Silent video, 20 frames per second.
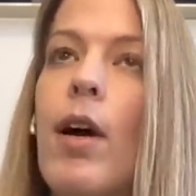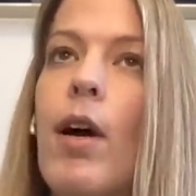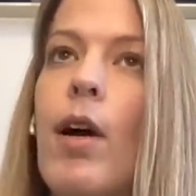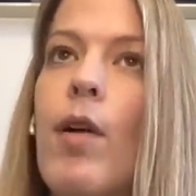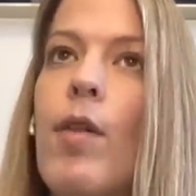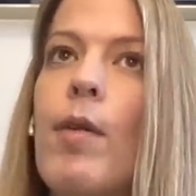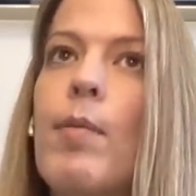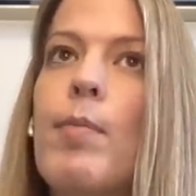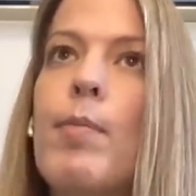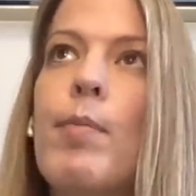
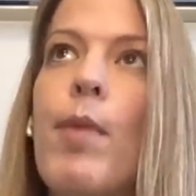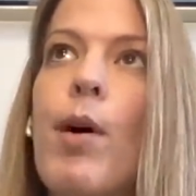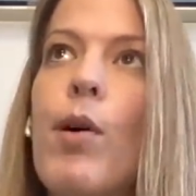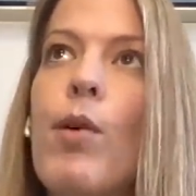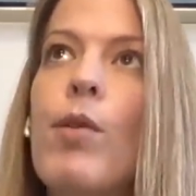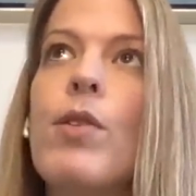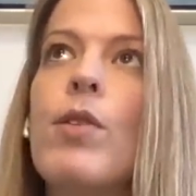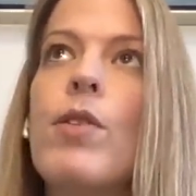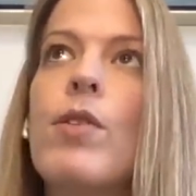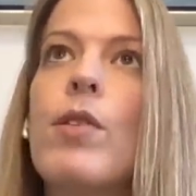are the
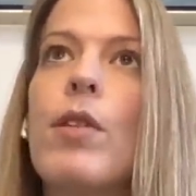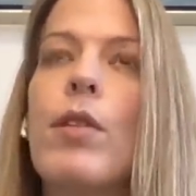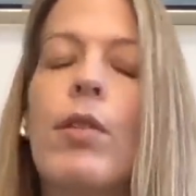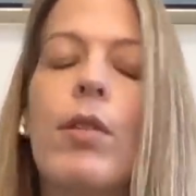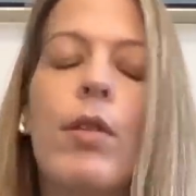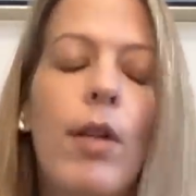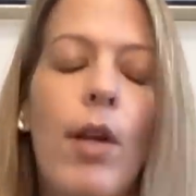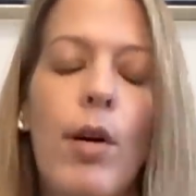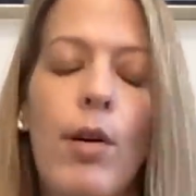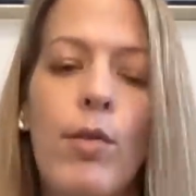most
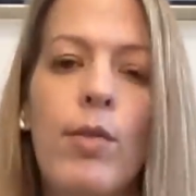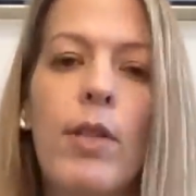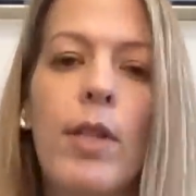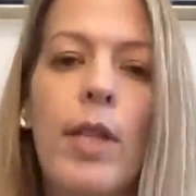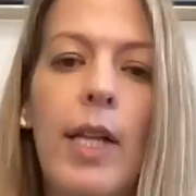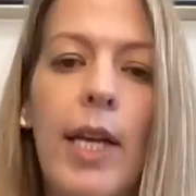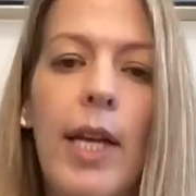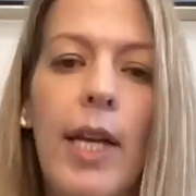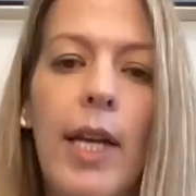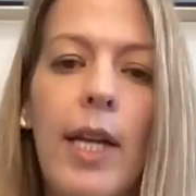
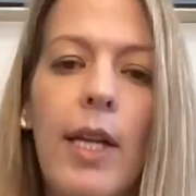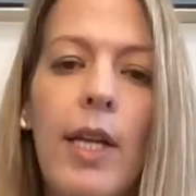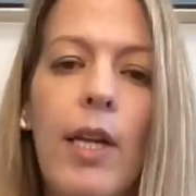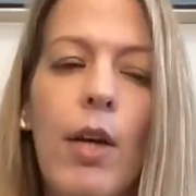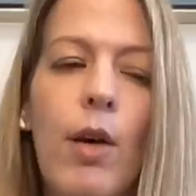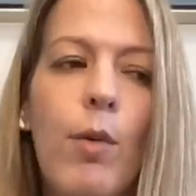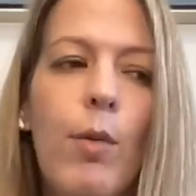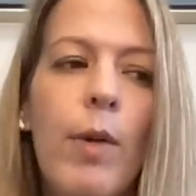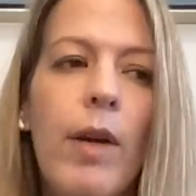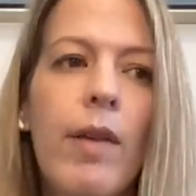lonely.
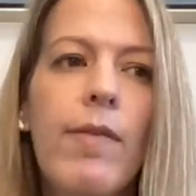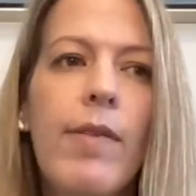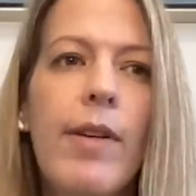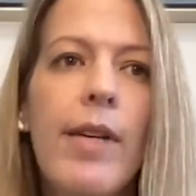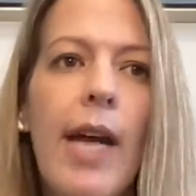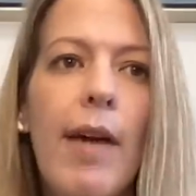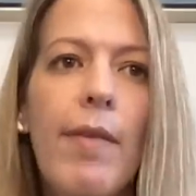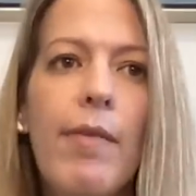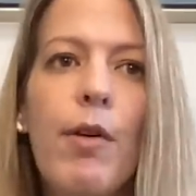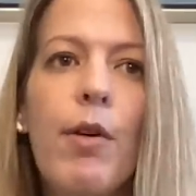You know, we've
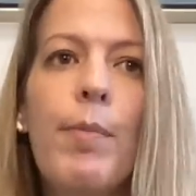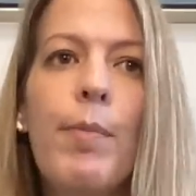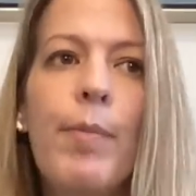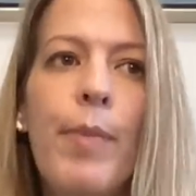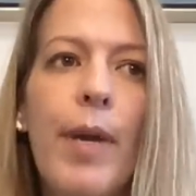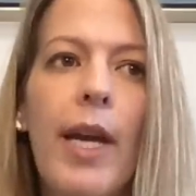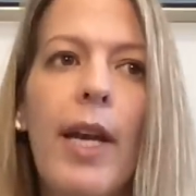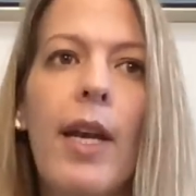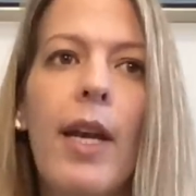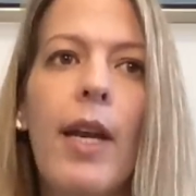never
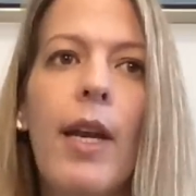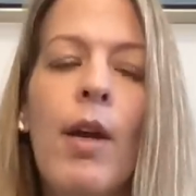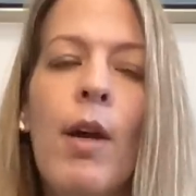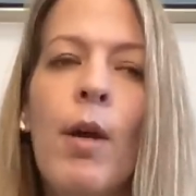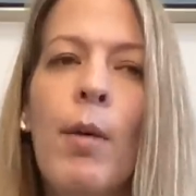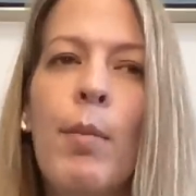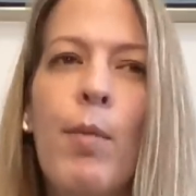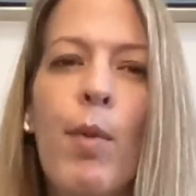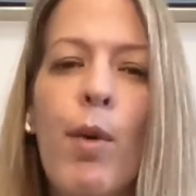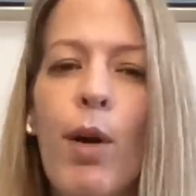been
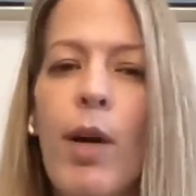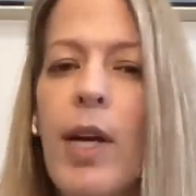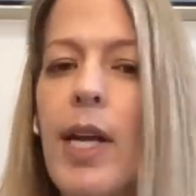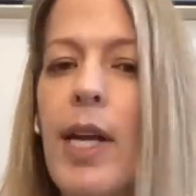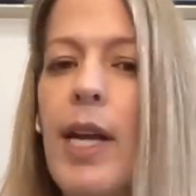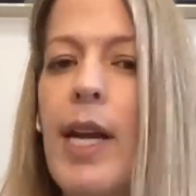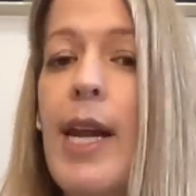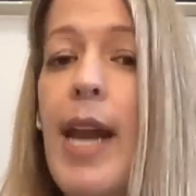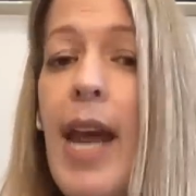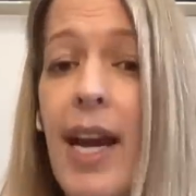more
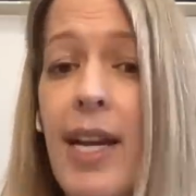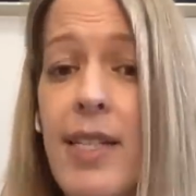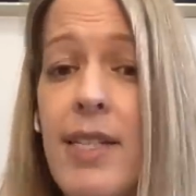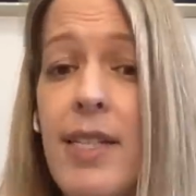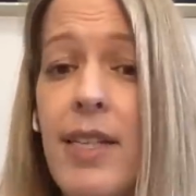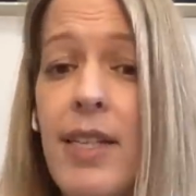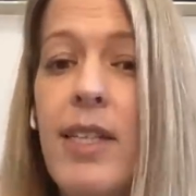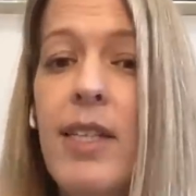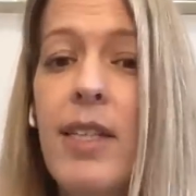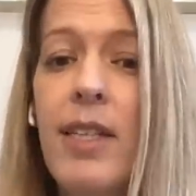
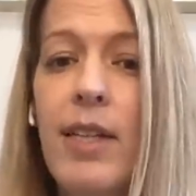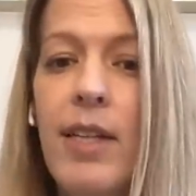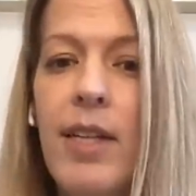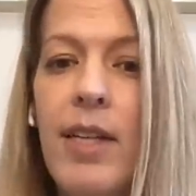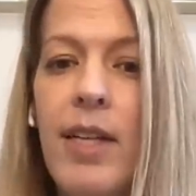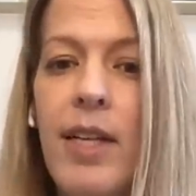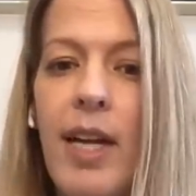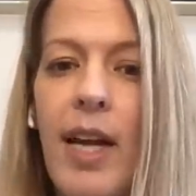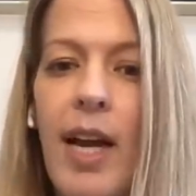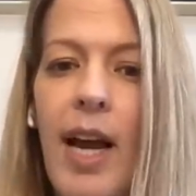connected
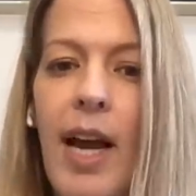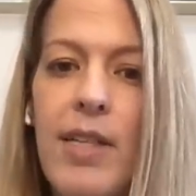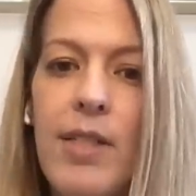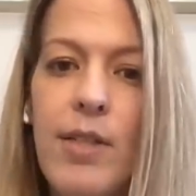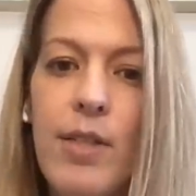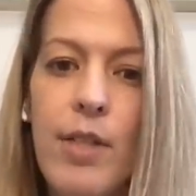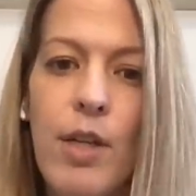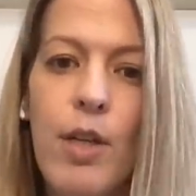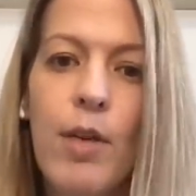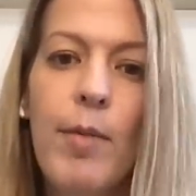
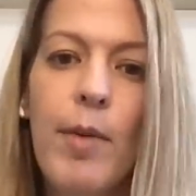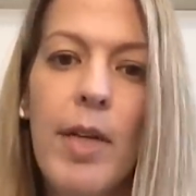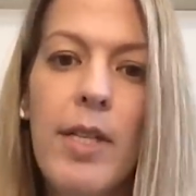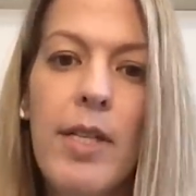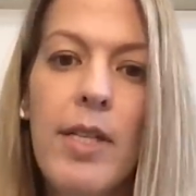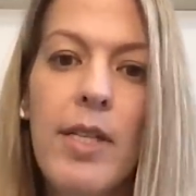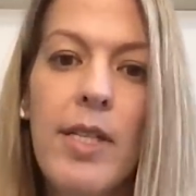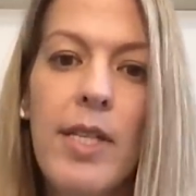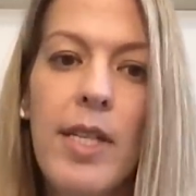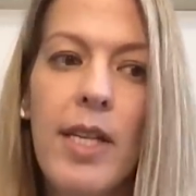as
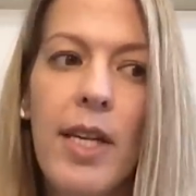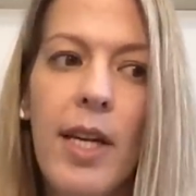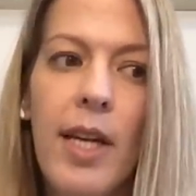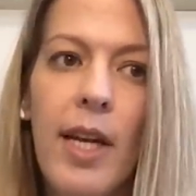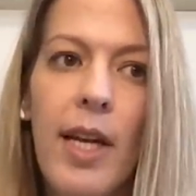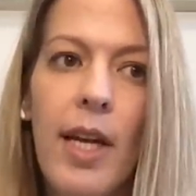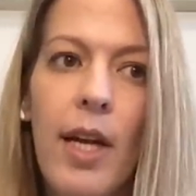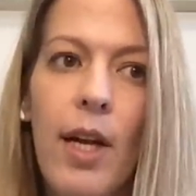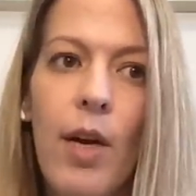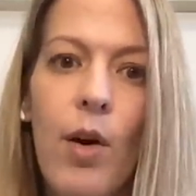humans
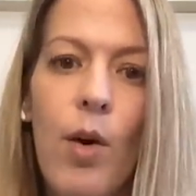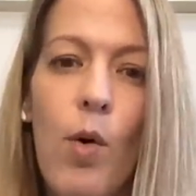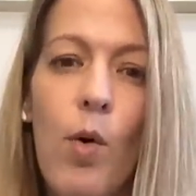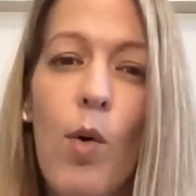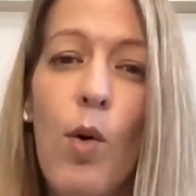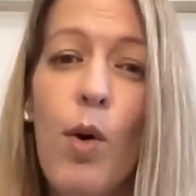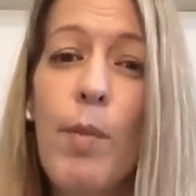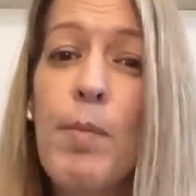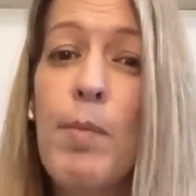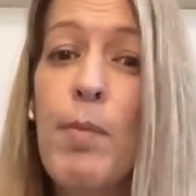
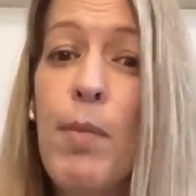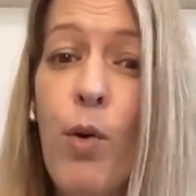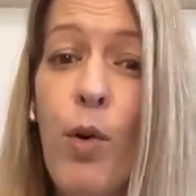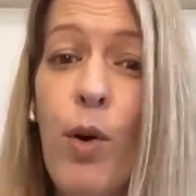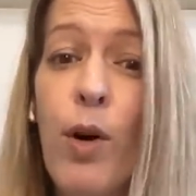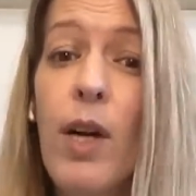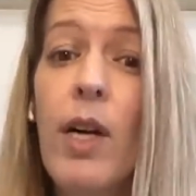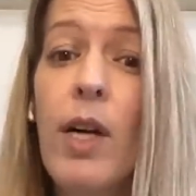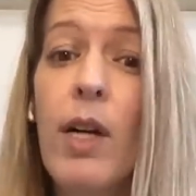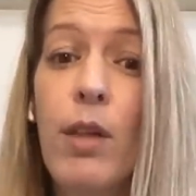or
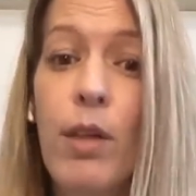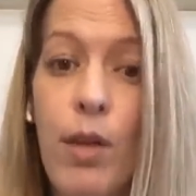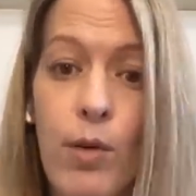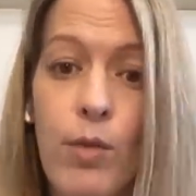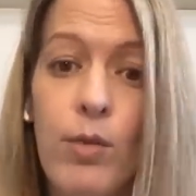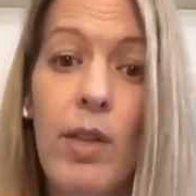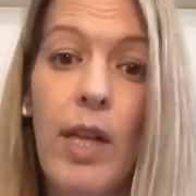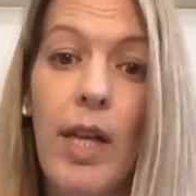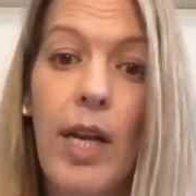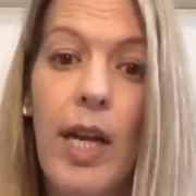more
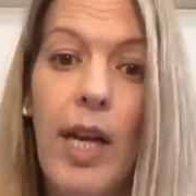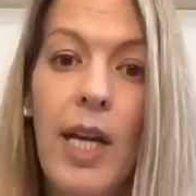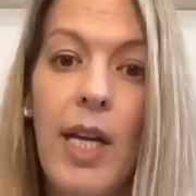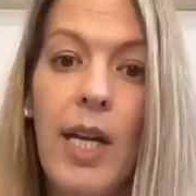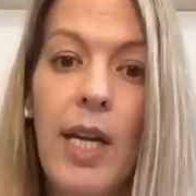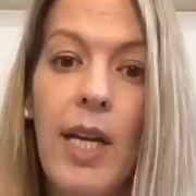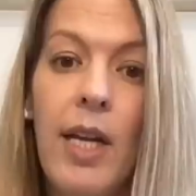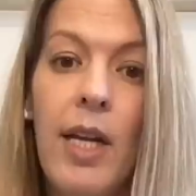lonely.